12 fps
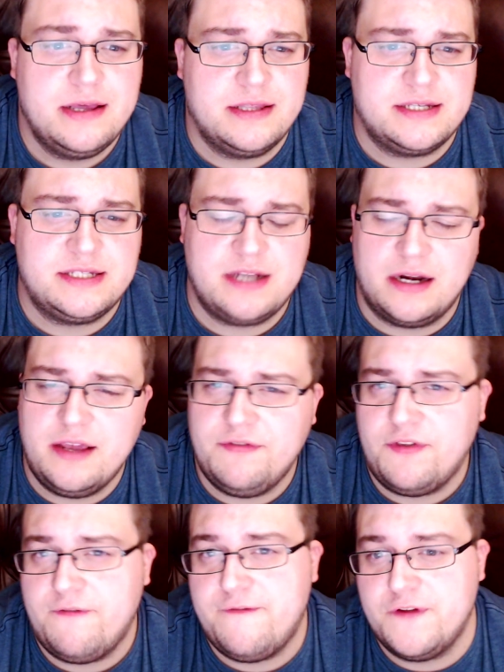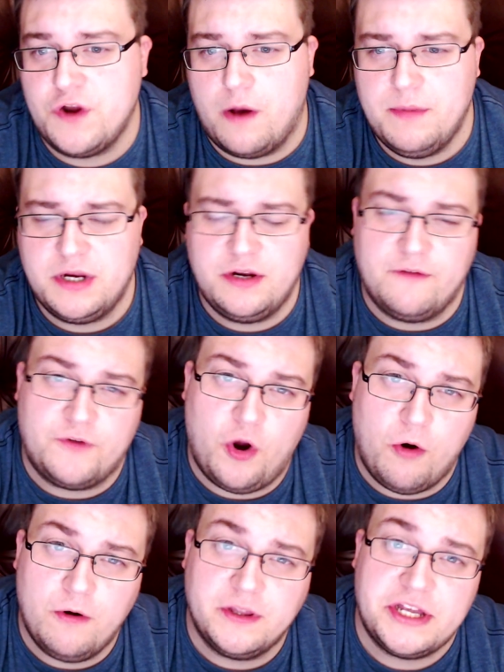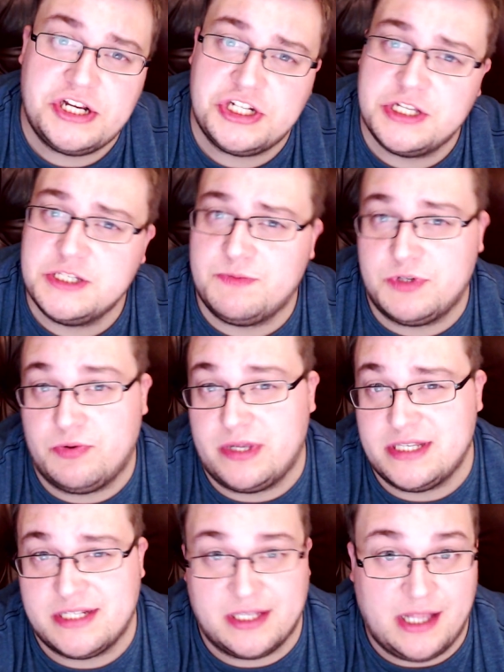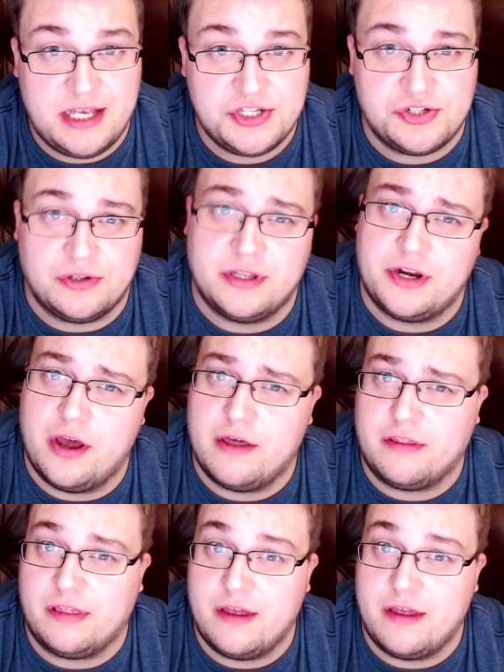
the study of the phenomenon of correlations between celestial and earthly